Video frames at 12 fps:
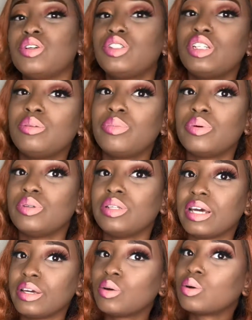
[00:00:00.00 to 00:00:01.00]
your cheekbone
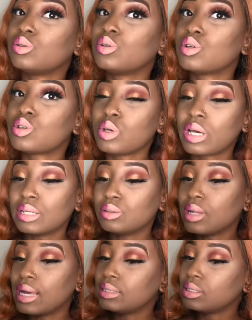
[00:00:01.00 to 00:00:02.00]
that you contour. So you can do
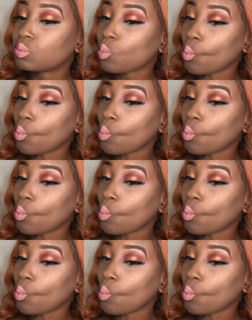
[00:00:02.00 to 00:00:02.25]
like this.